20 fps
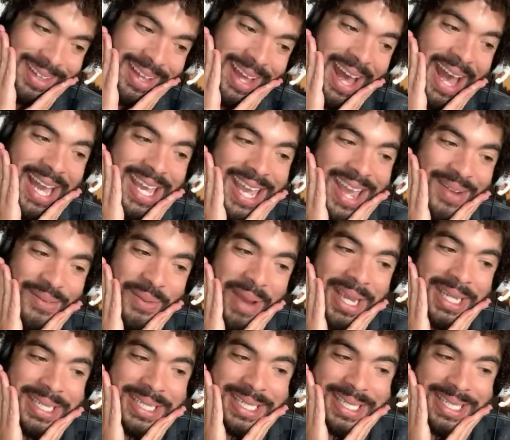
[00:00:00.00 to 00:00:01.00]
I can't
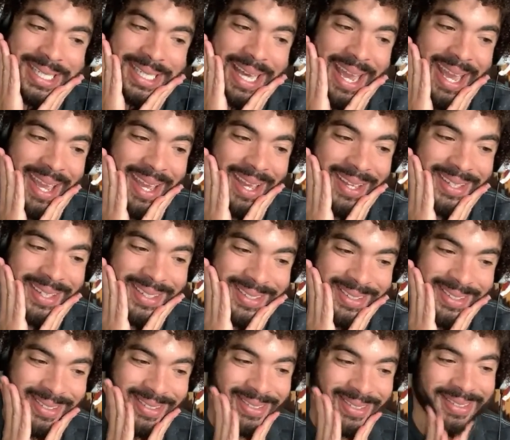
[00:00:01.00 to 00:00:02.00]
wait to say it.
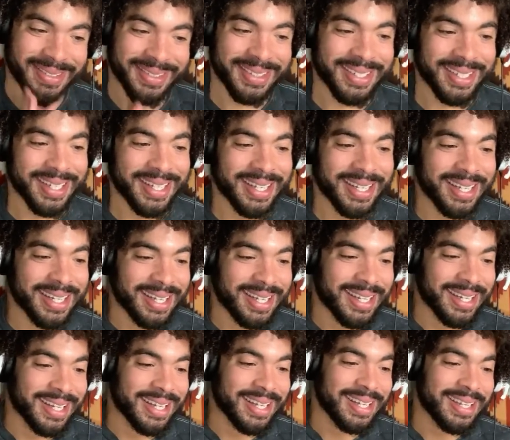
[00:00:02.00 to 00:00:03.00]

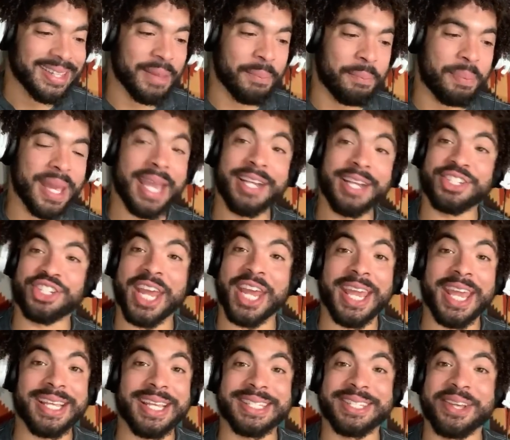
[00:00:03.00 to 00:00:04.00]
The
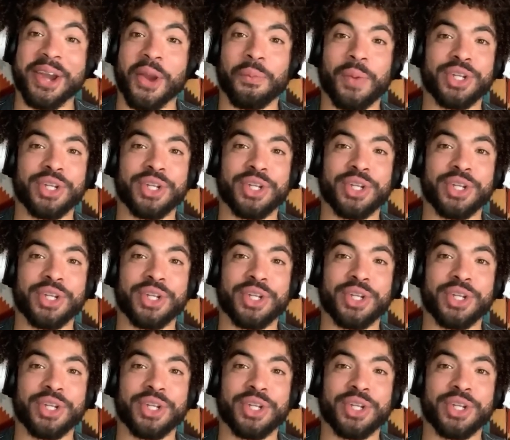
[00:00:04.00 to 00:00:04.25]
BGs, girl.